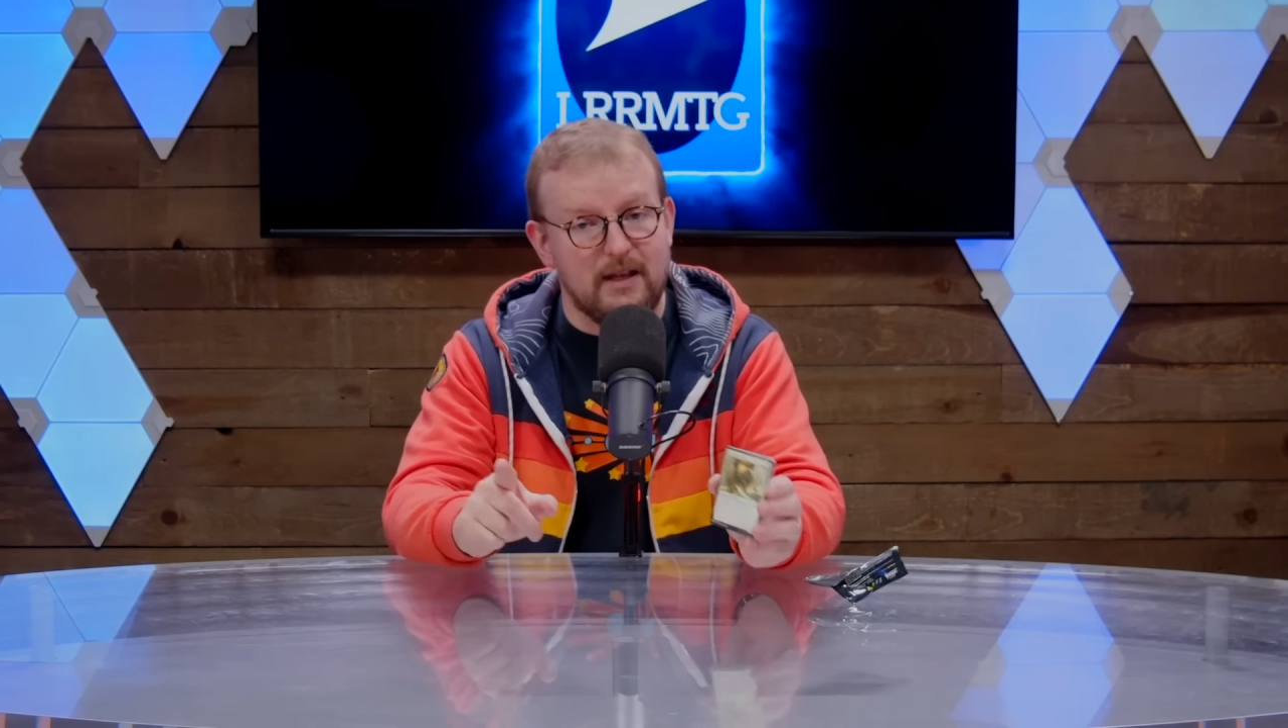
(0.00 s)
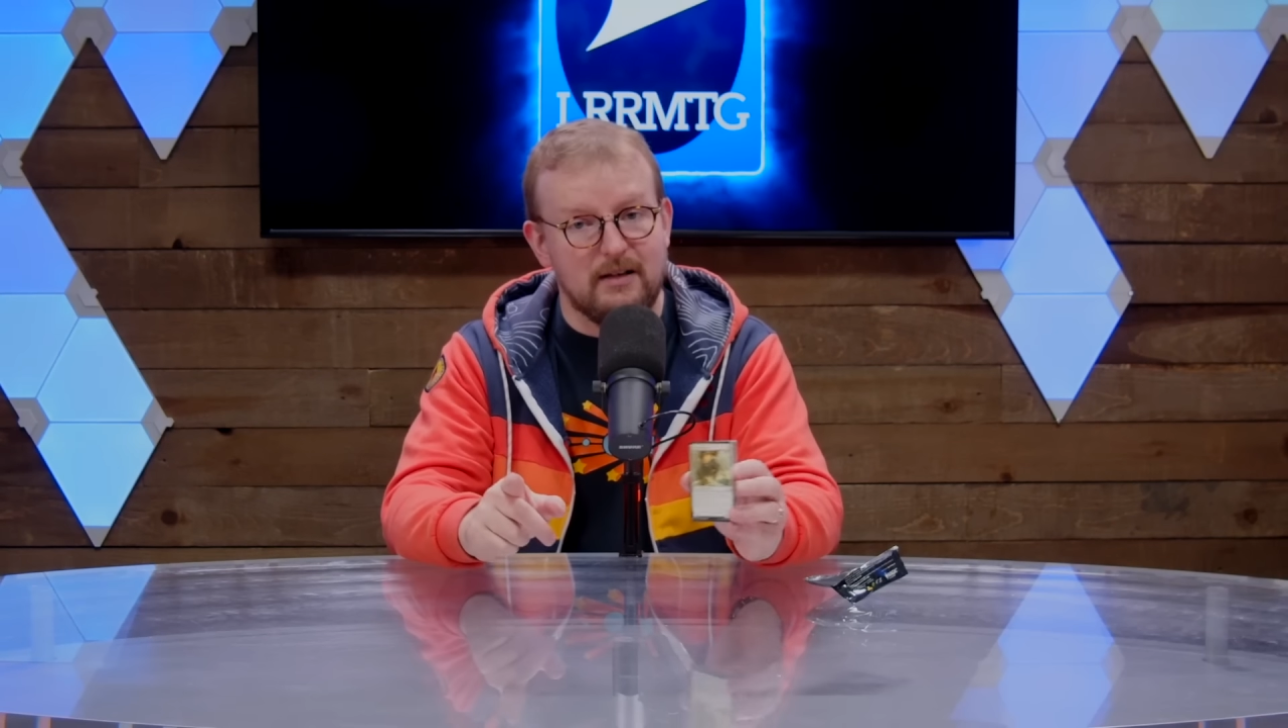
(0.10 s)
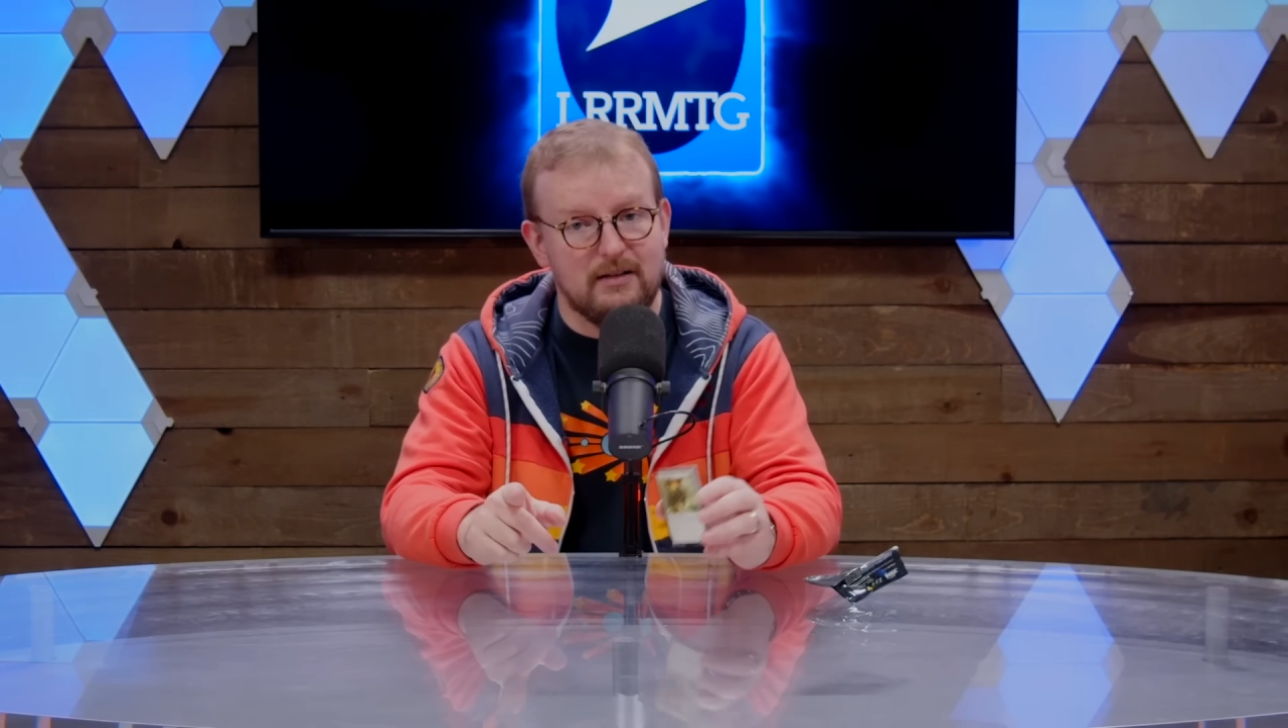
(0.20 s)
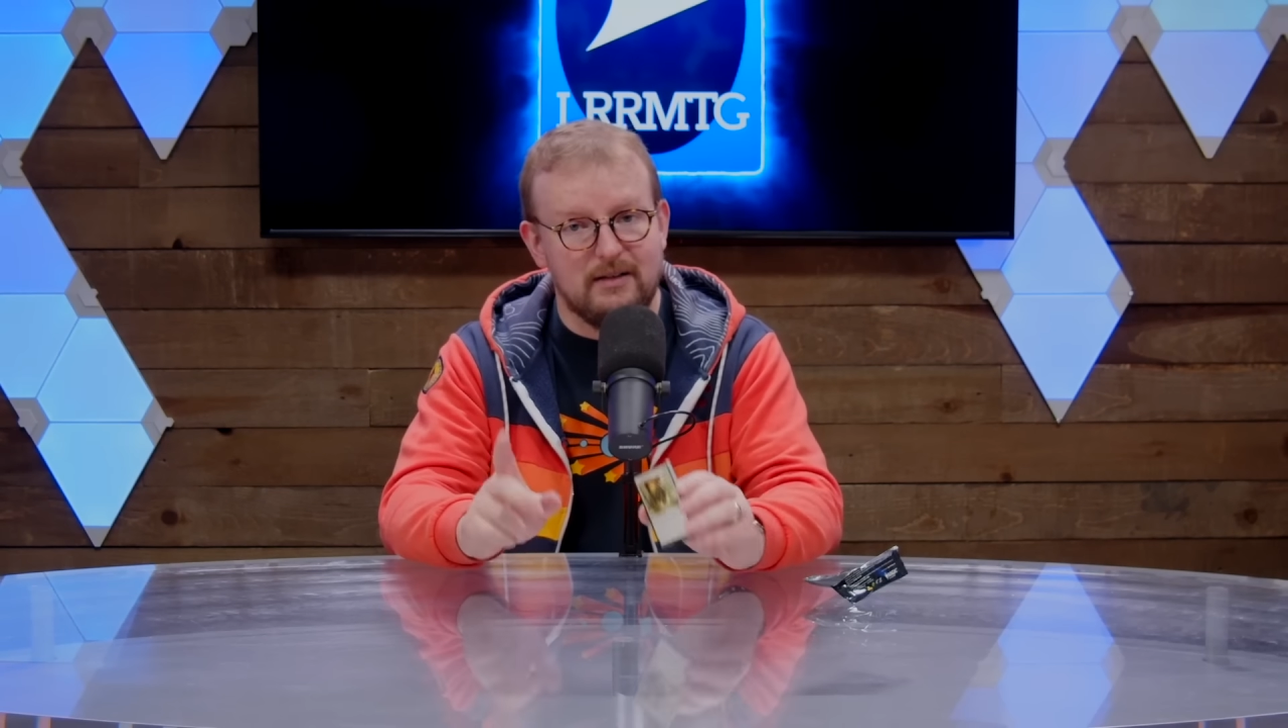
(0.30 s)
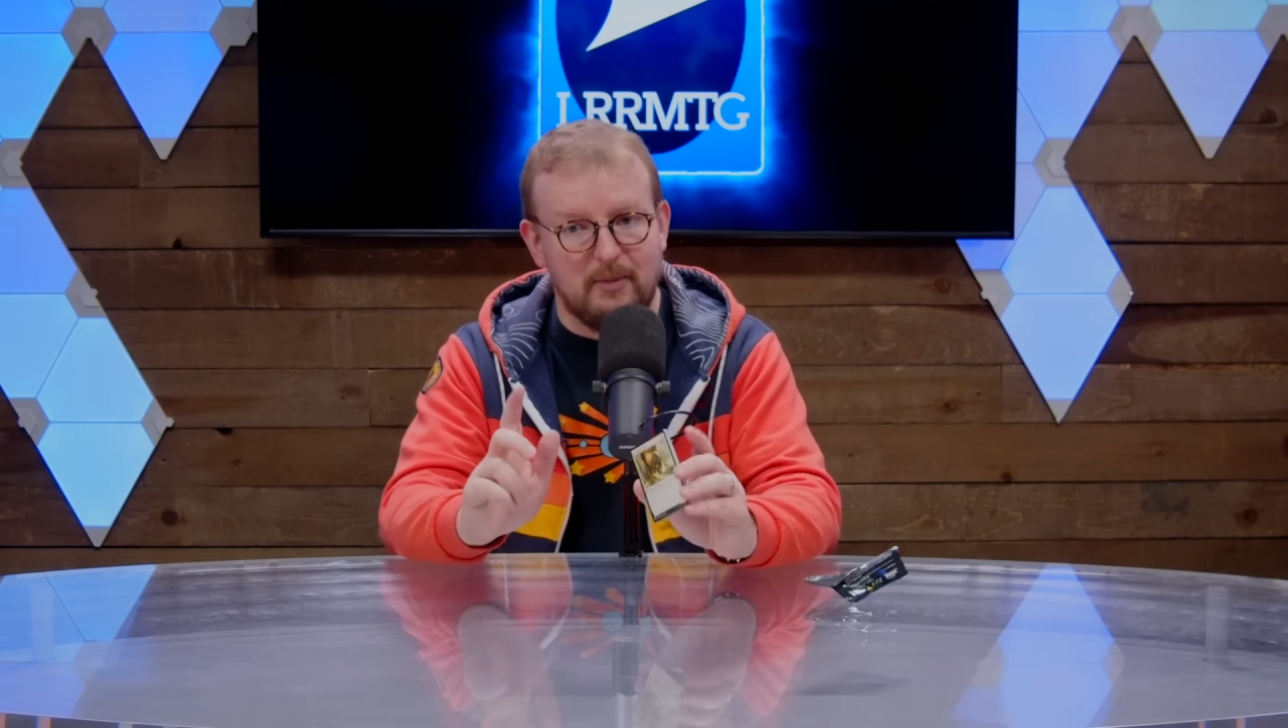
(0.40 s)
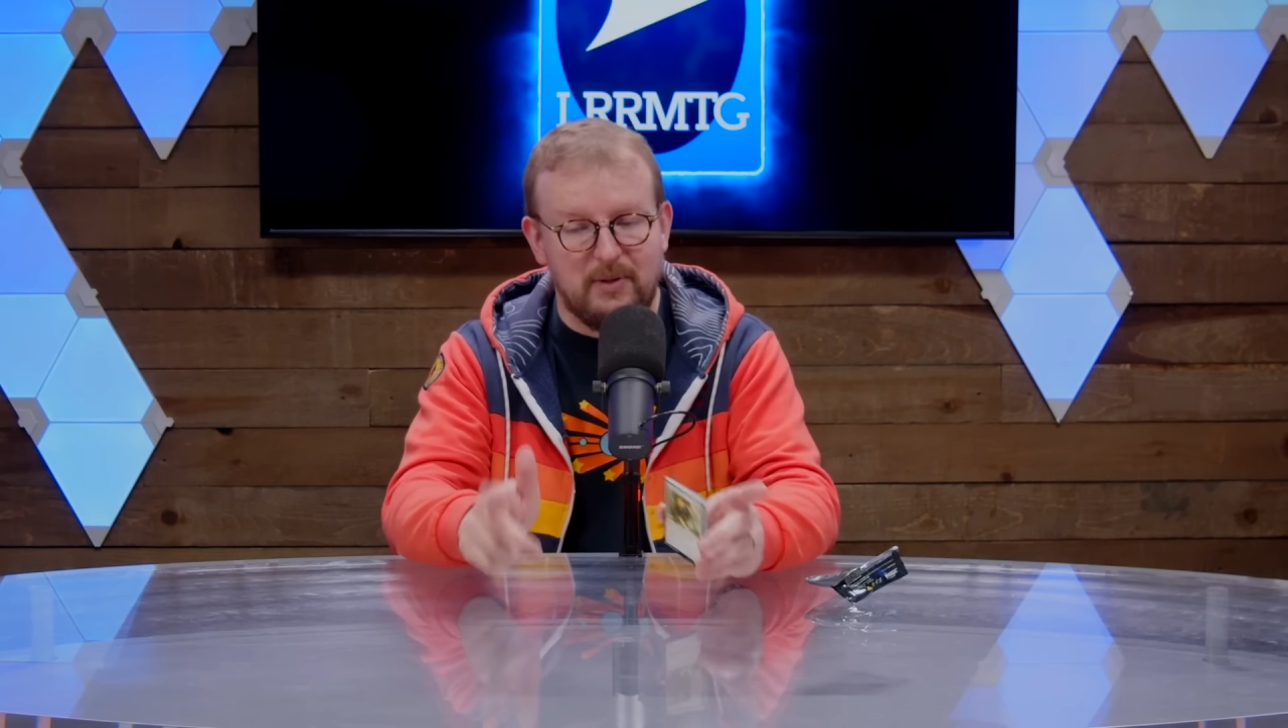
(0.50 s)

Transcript: then a